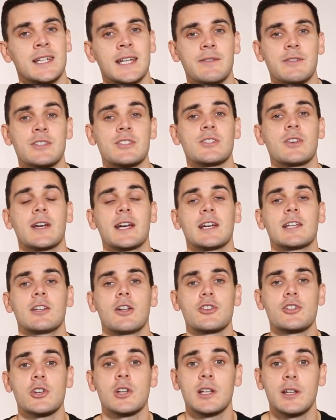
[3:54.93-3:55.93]
can have a
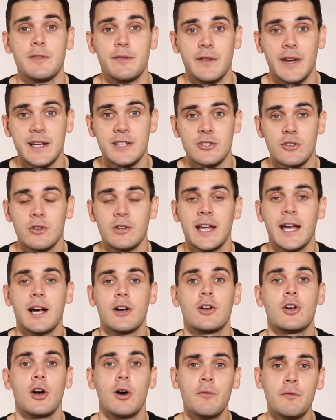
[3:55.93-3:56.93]
psychological effect on how
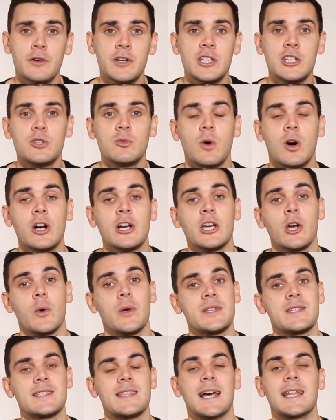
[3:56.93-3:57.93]
confident you are
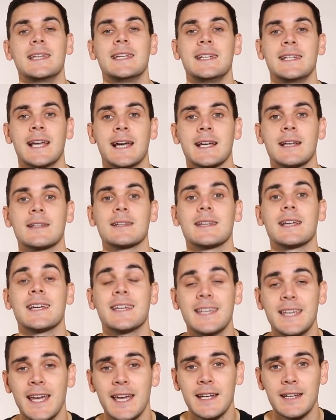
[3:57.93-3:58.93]
going to that lean angle
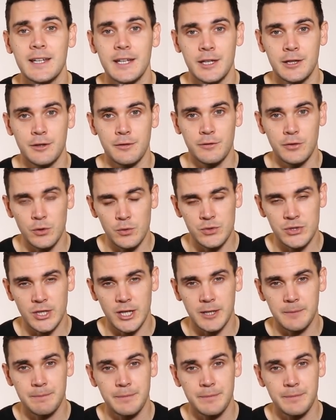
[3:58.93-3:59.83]
again in the future,